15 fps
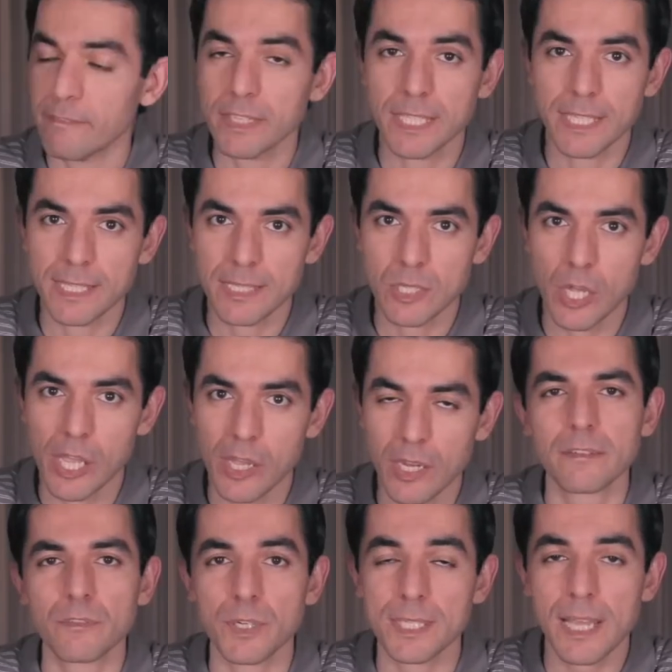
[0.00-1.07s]
with this dial.
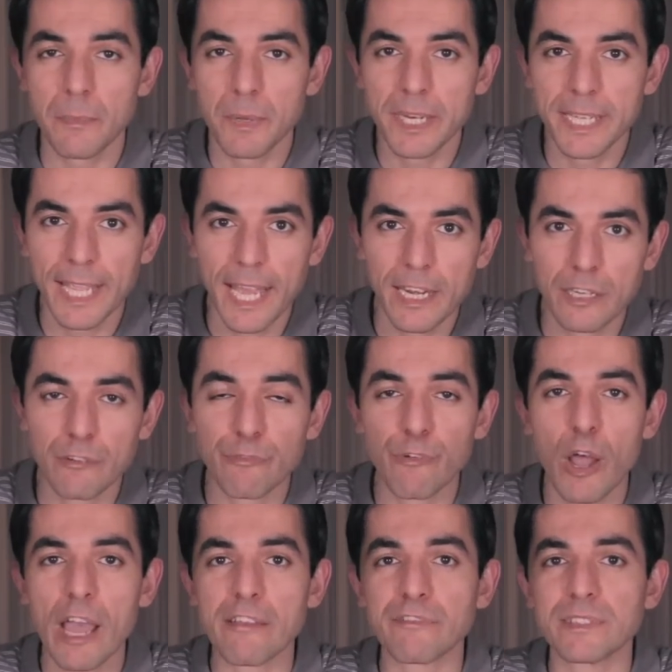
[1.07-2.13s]
For example, Canon
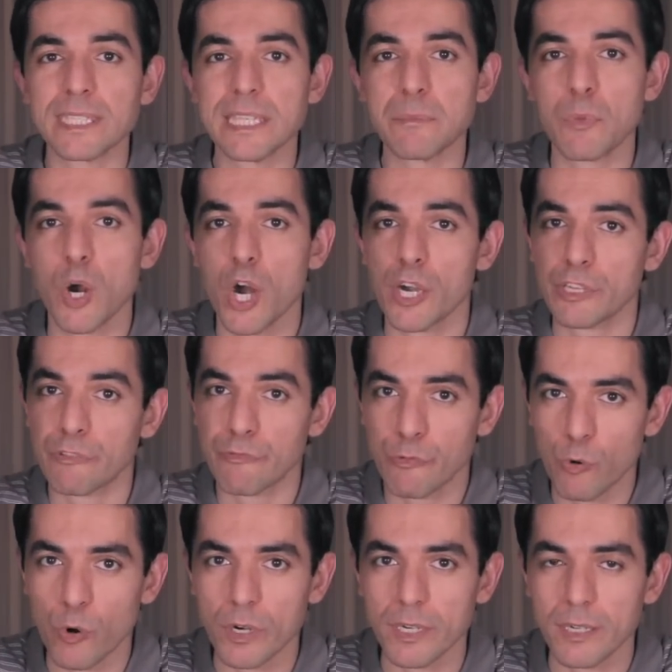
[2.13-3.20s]
5D Mark
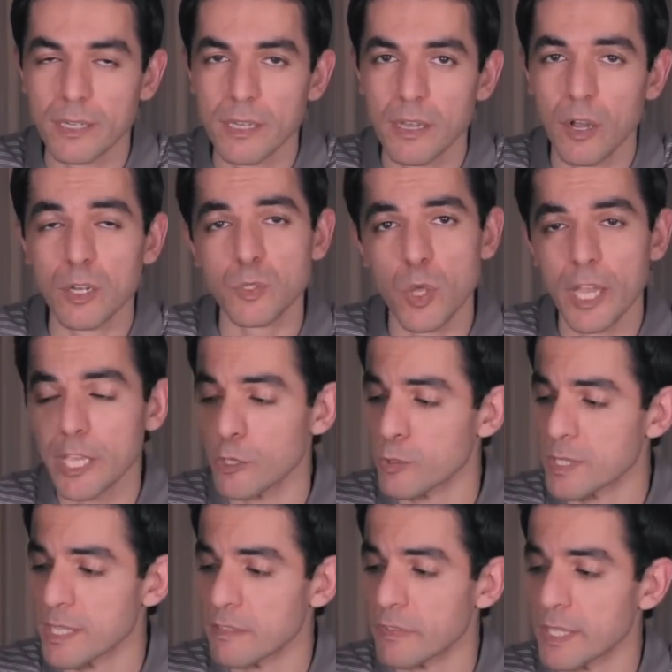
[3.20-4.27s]
IV. Also, I
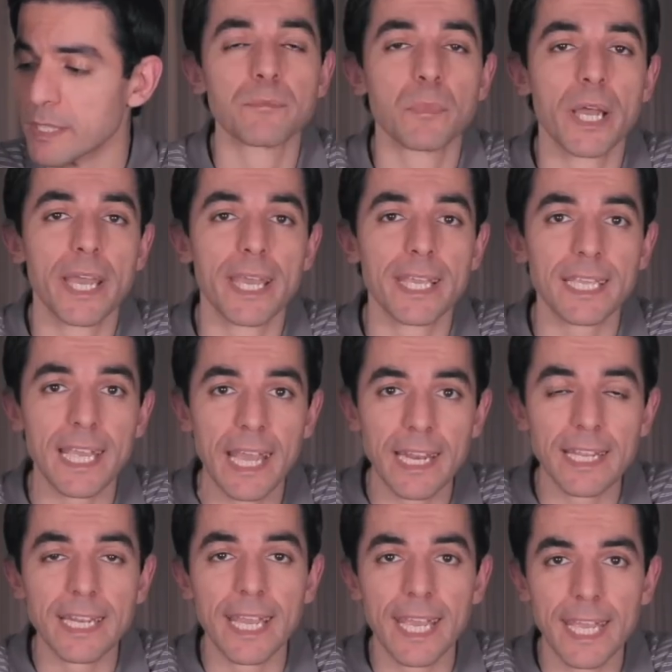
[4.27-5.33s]
used it with my
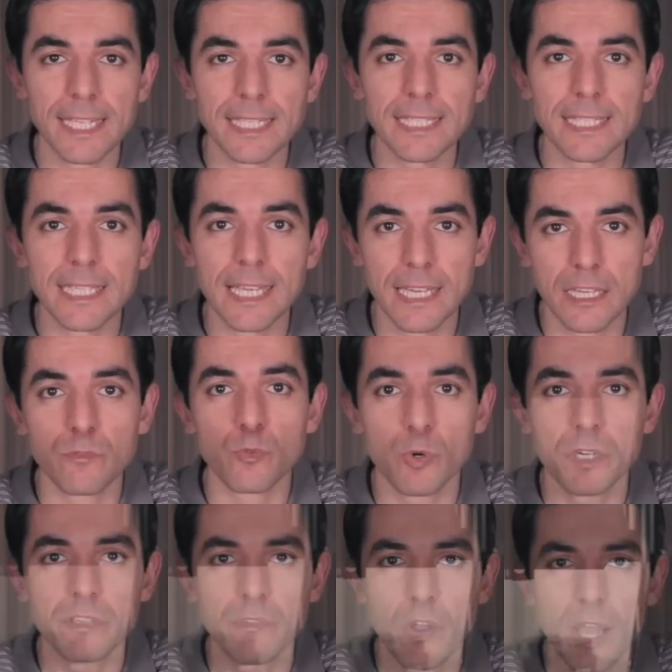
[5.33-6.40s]
Canon 80D and it
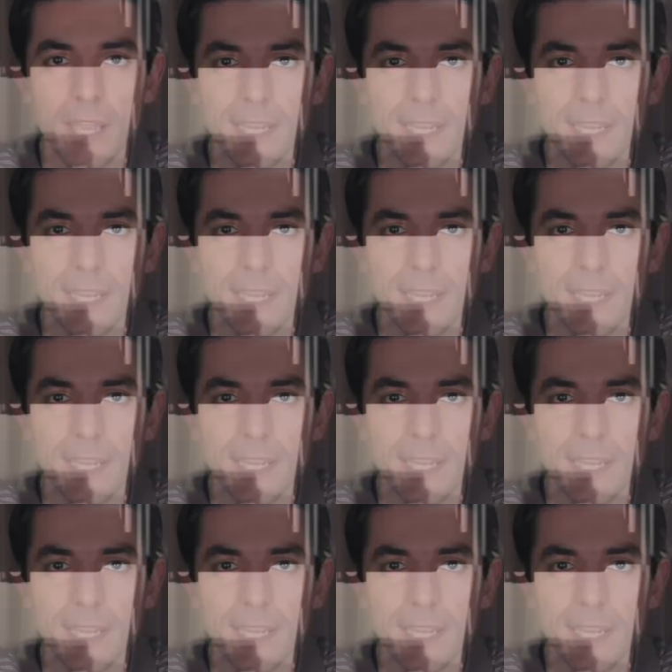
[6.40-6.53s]
worked fine.